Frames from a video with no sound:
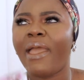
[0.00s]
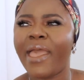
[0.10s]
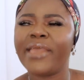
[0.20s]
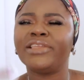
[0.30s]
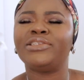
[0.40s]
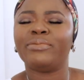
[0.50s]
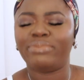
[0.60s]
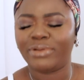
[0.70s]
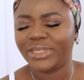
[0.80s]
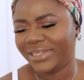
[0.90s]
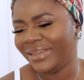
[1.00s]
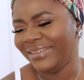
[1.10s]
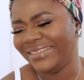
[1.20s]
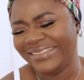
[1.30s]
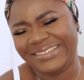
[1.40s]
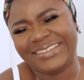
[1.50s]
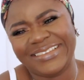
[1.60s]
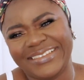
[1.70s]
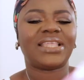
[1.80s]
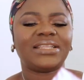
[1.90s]

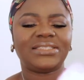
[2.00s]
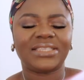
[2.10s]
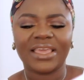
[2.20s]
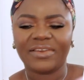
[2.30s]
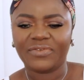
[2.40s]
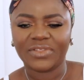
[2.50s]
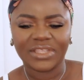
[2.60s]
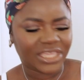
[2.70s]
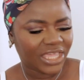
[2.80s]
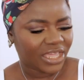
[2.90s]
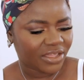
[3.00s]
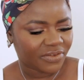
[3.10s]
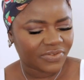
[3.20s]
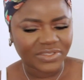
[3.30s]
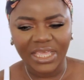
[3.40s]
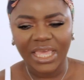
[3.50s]
That's it for the gift.